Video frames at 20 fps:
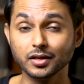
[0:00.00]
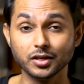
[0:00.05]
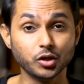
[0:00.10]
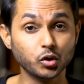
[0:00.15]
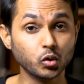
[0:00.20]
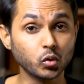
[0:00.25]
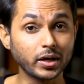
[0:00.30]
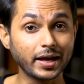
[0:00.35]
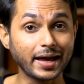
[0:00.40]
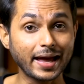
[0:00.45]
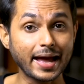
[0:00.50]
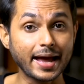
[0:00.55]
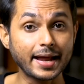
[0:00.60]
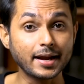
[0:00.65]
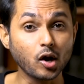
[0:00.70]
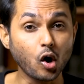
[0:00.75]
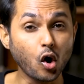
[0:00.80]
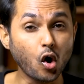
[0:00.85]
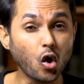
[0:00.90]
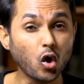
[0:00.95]
You
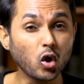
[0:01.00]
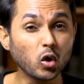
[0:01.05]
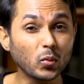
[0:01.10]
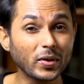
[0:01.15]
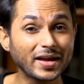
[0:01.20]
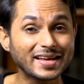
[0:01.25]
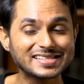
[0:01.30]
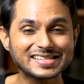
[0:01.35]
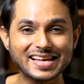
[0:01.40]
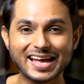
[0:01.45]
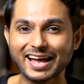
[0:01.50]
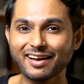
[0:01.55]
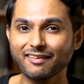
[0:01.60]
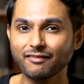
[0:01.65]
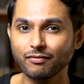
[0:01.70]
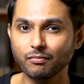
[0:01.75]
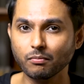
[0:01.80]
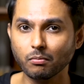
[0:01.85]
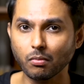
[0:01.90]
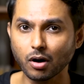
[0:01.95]
can always
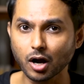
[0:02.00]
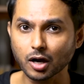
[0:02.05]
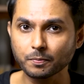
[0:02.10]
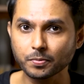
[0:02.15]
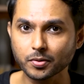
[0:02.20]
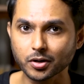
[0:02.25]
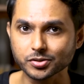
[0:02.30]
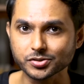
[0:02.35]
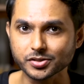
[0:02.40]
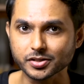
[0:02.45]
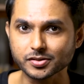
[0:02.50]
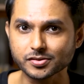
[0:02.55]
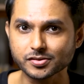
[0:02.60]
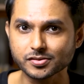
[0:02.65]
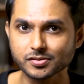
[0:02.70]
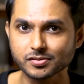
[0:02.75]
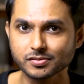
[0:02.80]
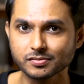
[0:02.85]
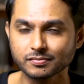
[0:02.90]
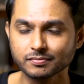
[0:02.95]
have mock
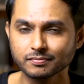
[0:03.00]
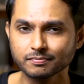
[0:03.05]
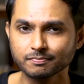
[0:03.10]
projects.